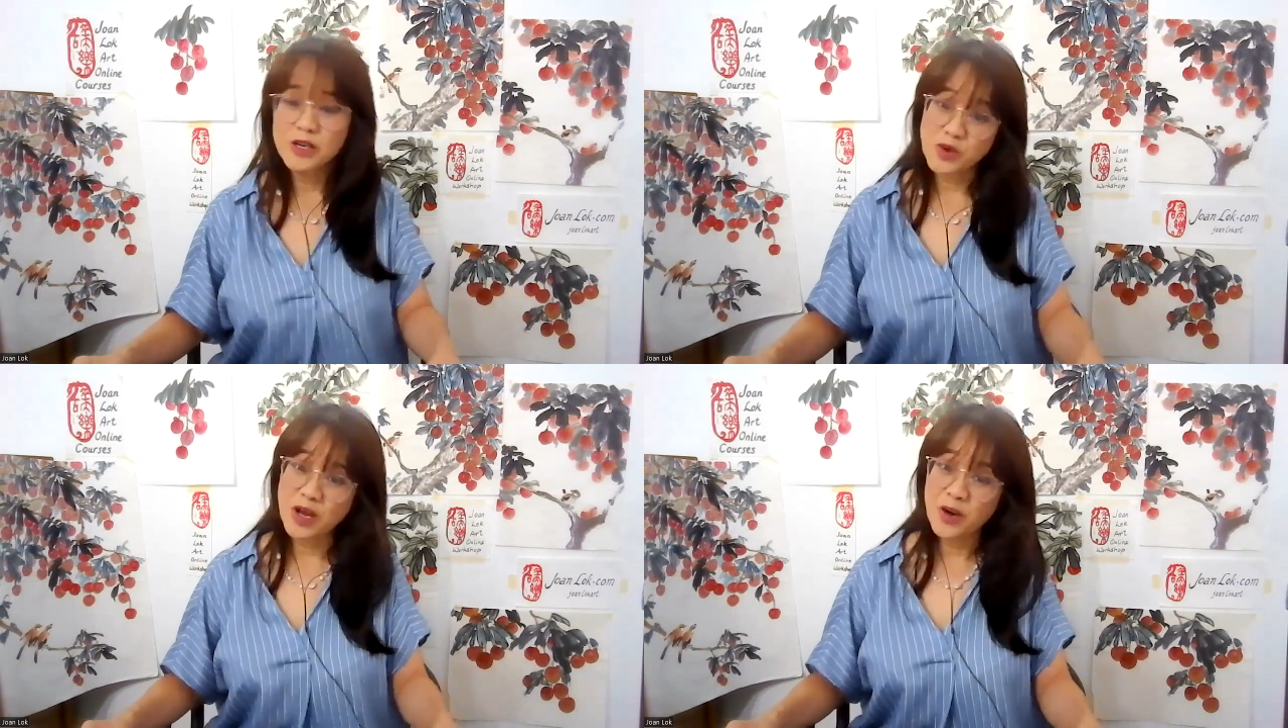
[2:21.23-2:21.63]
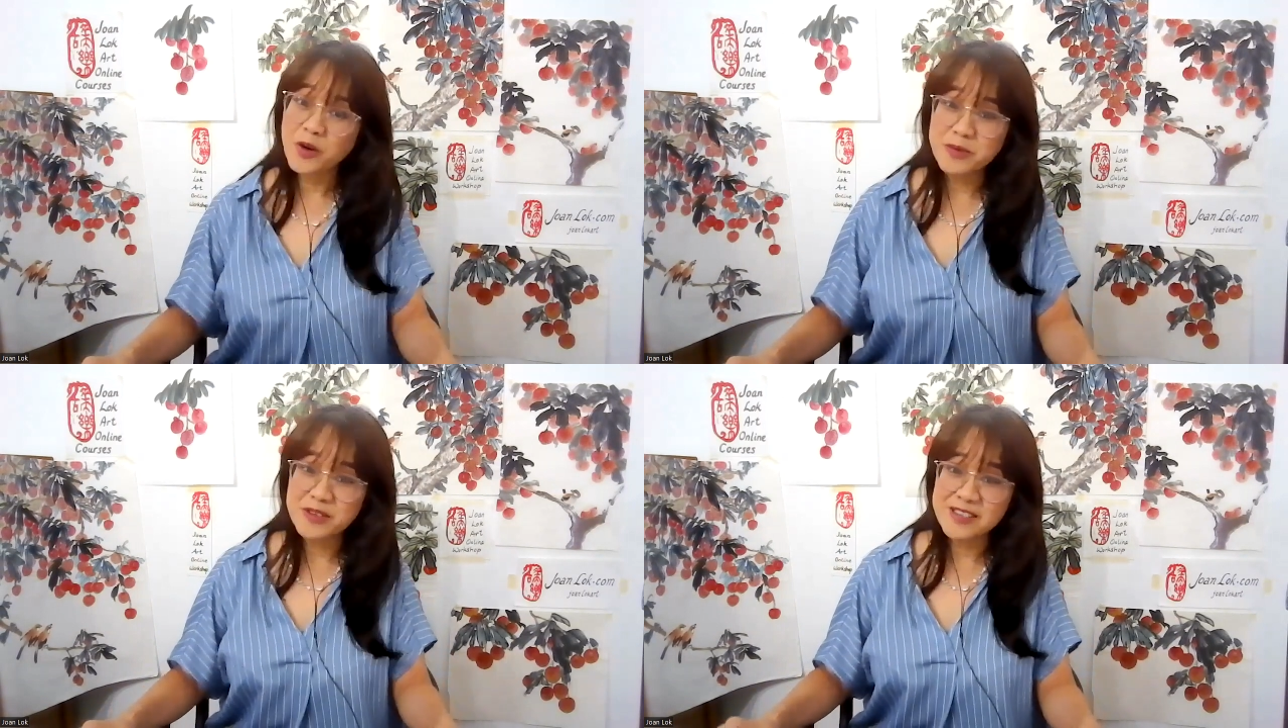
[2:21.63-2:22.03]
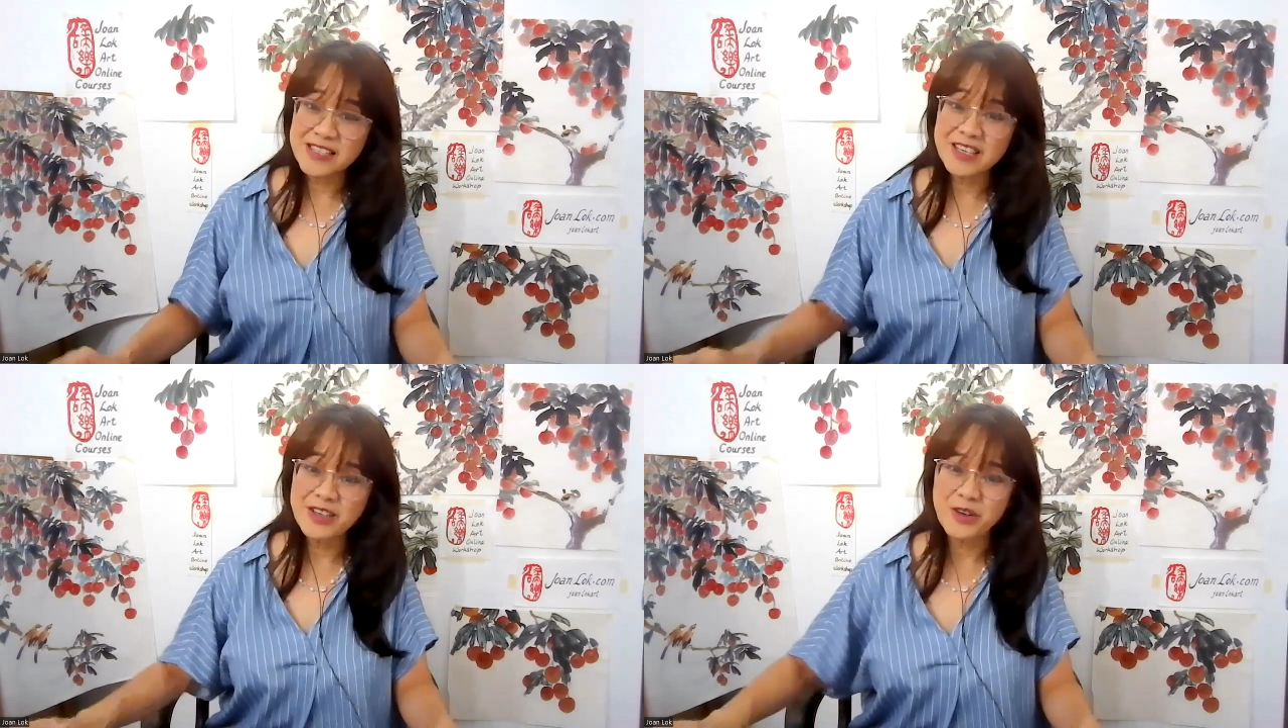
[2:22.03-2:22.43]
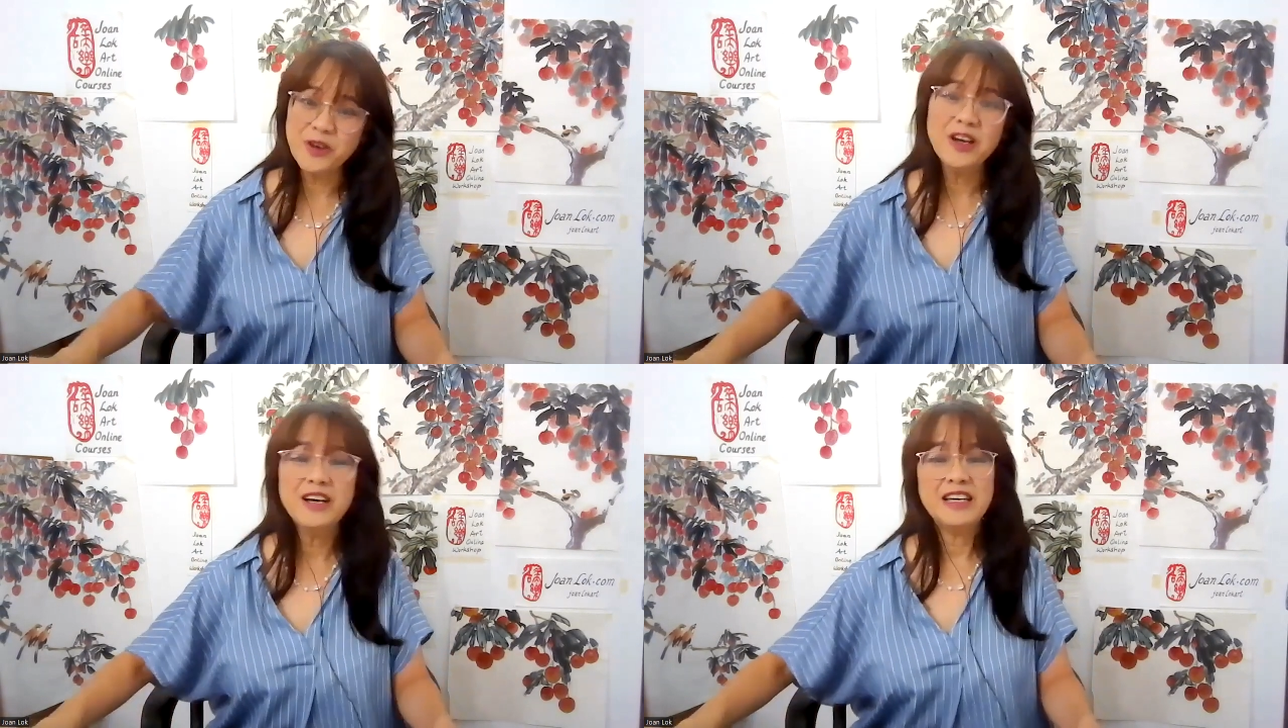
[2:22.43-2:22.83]
So I hope to see
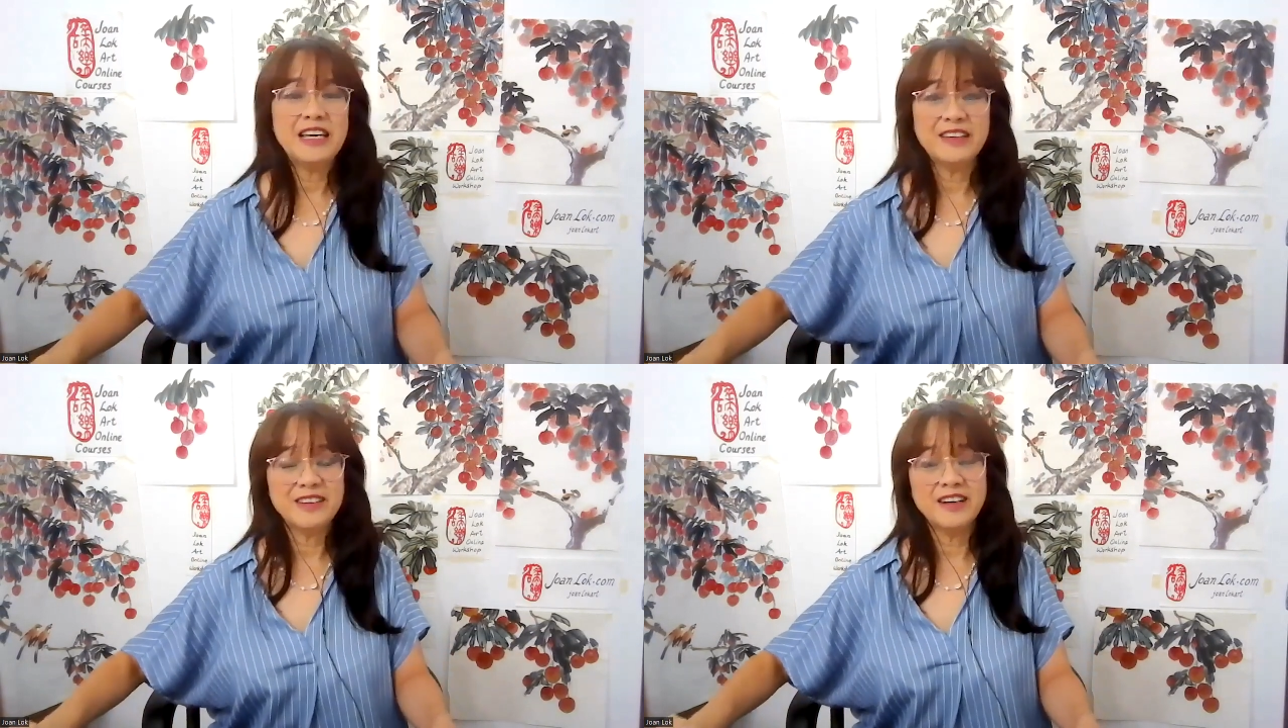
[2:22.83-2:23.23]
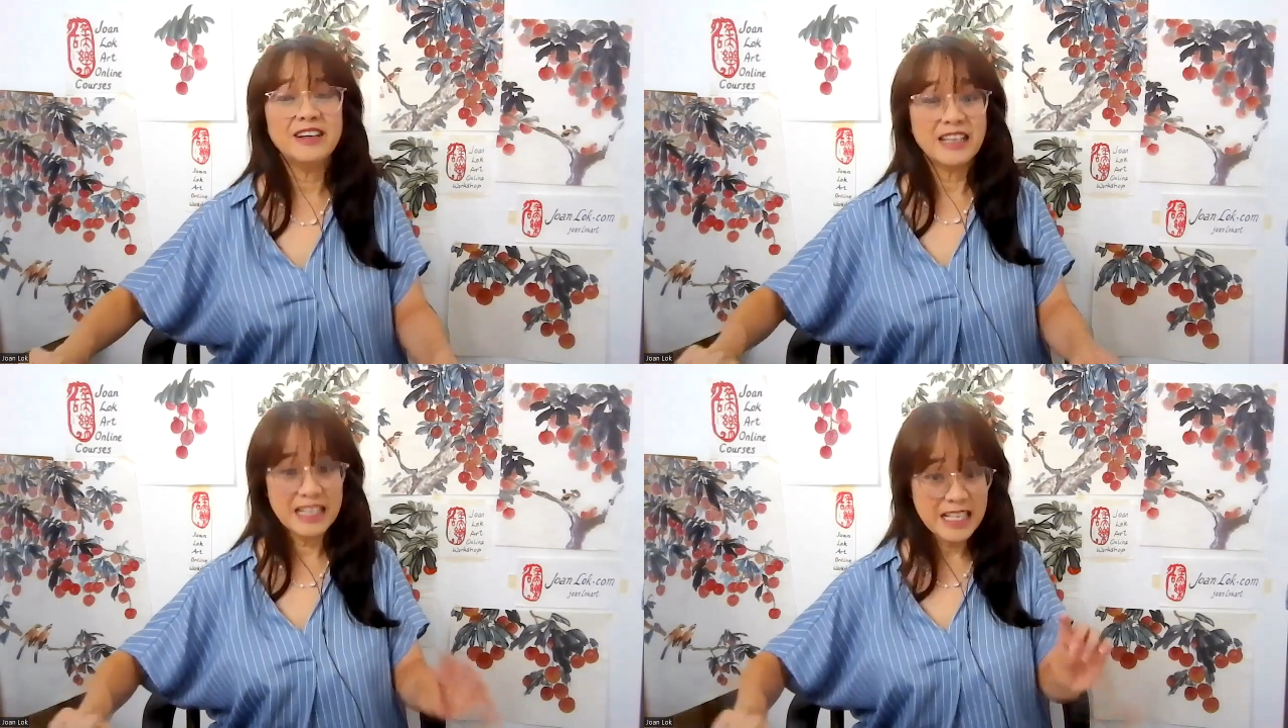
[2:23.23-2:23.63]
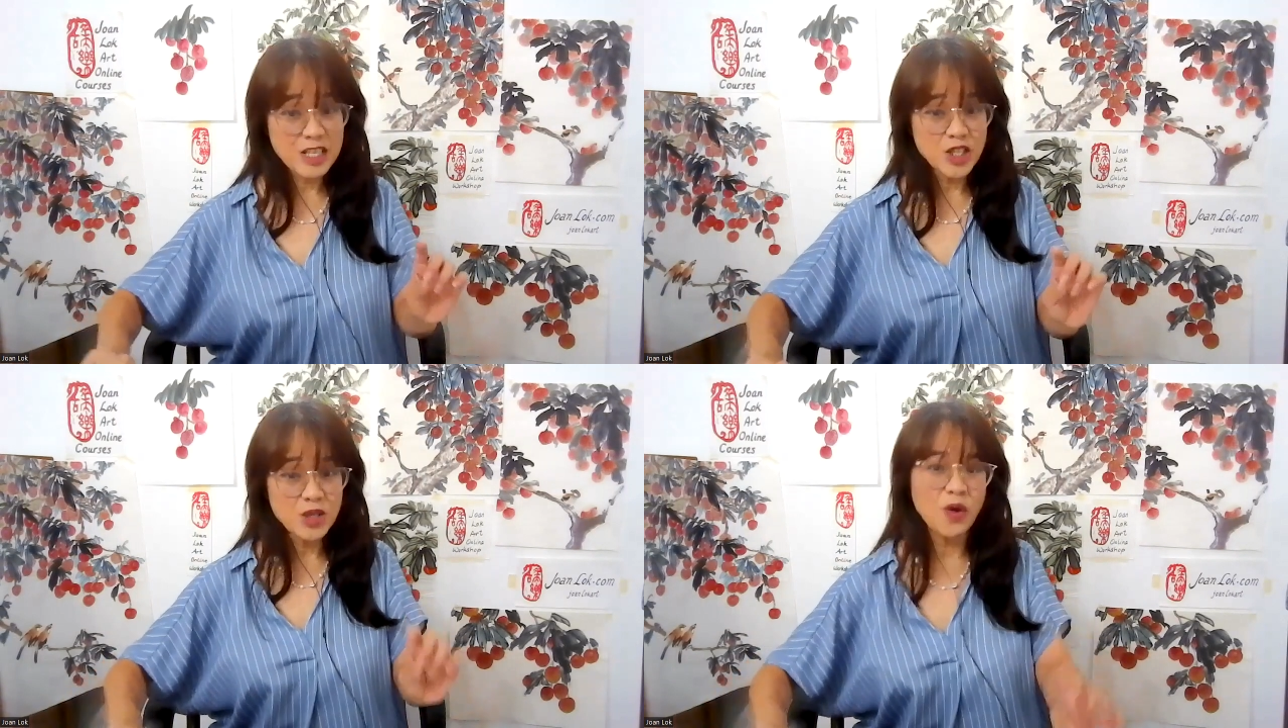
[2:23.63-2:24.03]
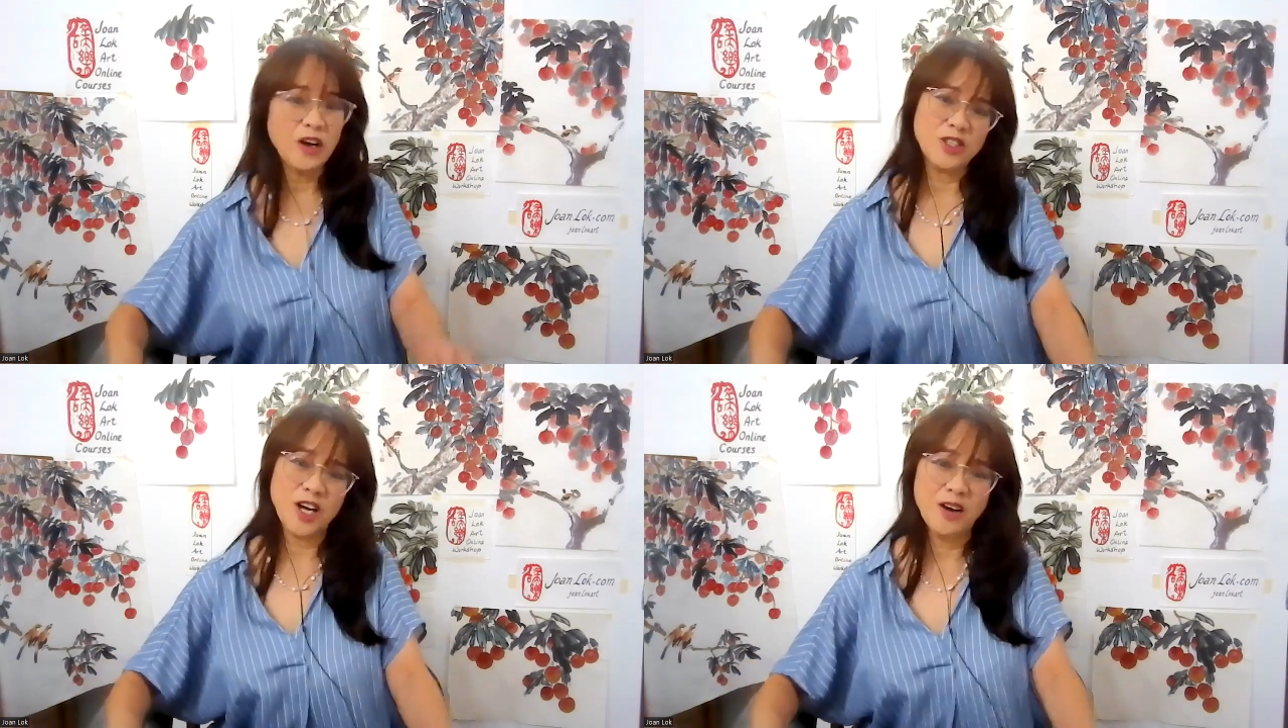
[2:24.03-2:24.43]
you in the lychee
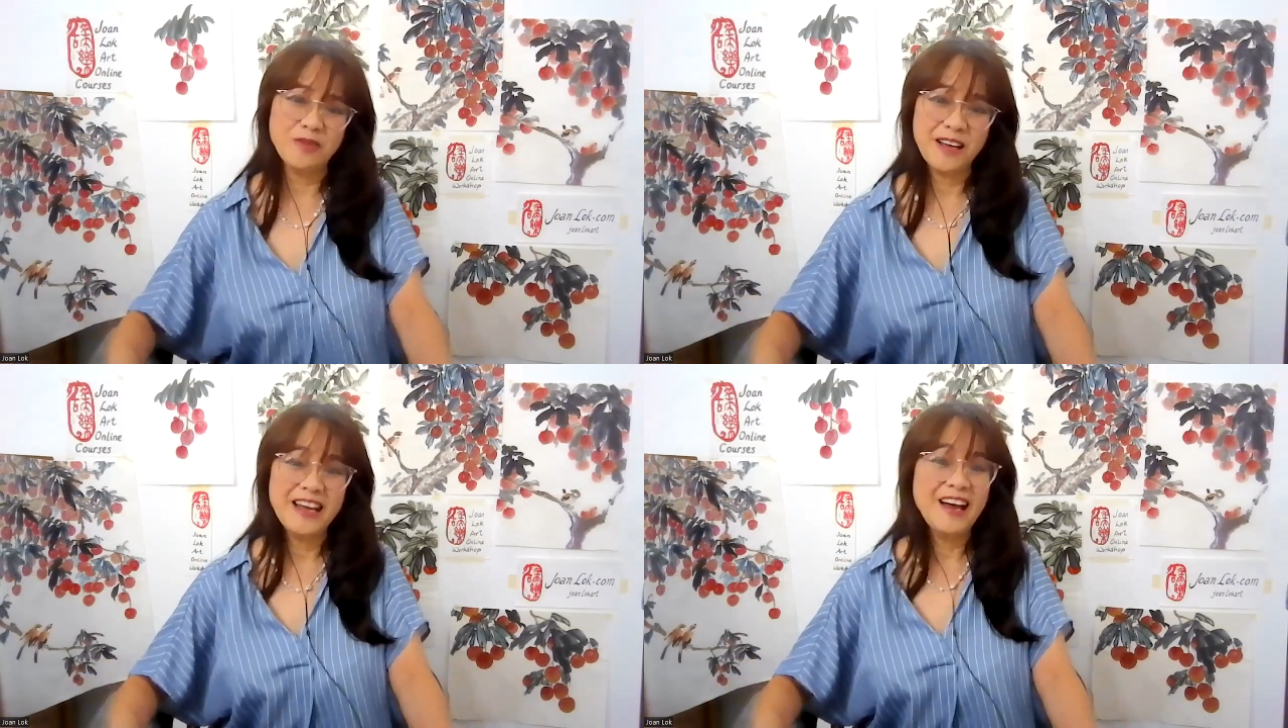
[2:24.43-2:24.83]
workshop.